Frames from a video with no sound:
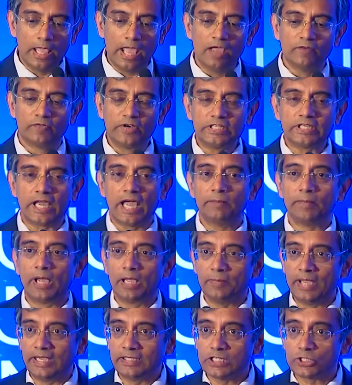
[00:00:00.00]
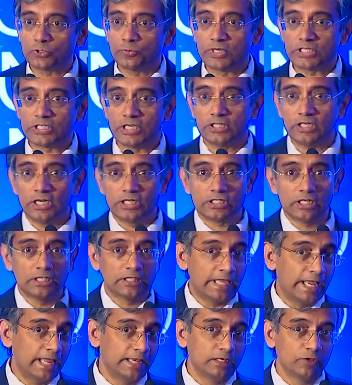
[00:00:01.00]
every time I make this presentation, at
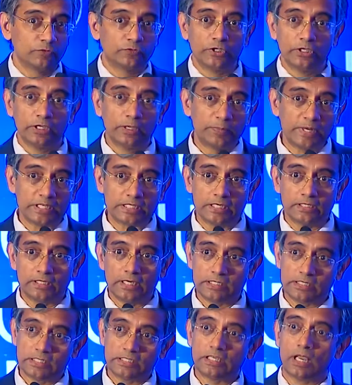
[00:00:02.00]
the end of the presentation,